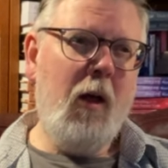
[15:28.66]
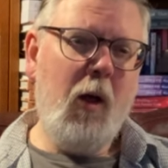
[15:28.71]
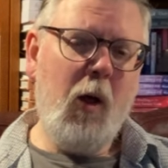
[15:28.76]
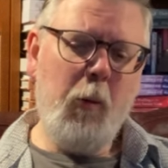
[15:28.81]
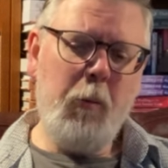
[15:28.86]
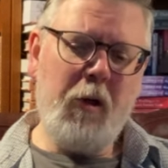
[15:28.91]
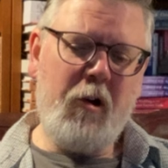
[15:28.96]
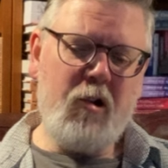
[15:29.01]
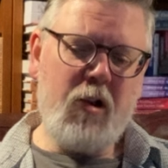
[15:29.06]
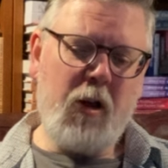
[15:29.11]

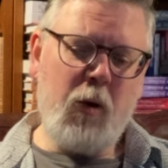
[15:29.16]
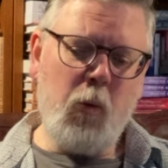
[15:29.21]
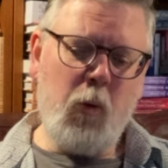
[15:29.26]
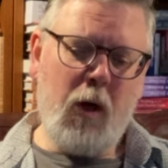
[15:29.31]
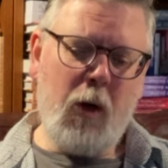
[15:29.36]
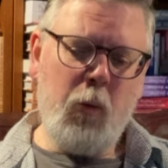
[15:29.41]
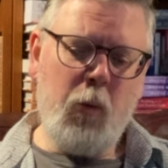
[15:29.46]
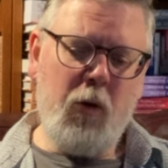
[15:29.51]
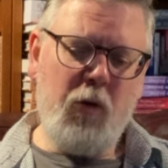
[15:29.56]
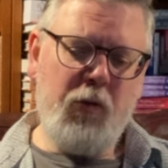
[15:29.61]
American
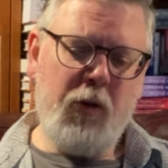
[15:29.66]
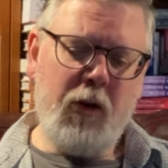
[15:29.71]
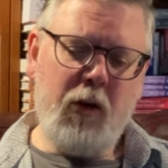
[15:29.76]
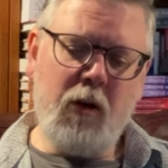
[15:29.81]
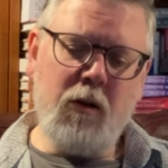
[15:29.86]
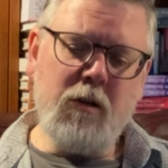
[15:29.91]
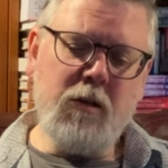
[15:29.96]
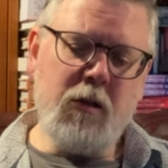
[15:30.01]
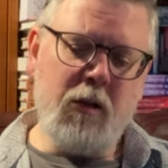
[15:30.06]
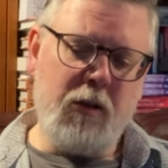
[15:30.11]
Werewolf in
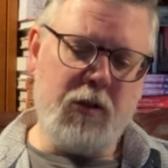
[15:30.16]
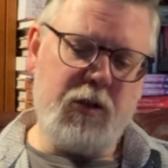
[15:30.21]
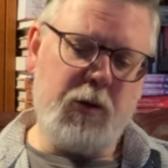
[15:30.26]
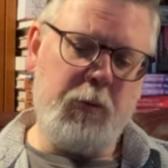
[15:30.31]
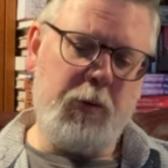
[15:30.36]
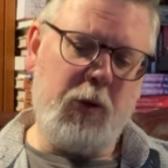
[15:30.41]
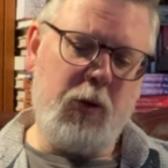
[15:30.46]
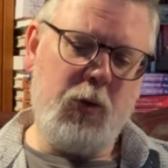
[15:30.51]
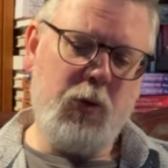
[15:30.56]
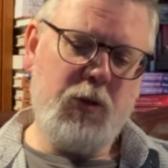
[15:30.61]
London, I
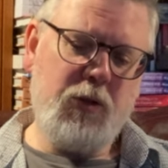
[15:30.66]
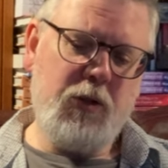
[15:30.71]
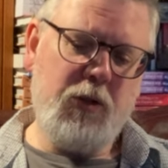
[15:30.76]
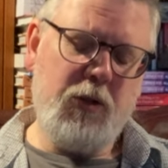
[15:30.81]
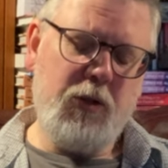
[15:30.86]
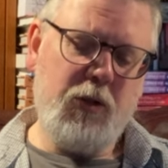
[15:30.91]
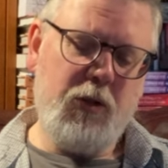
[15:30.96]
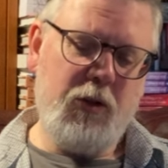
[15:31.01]
suppose.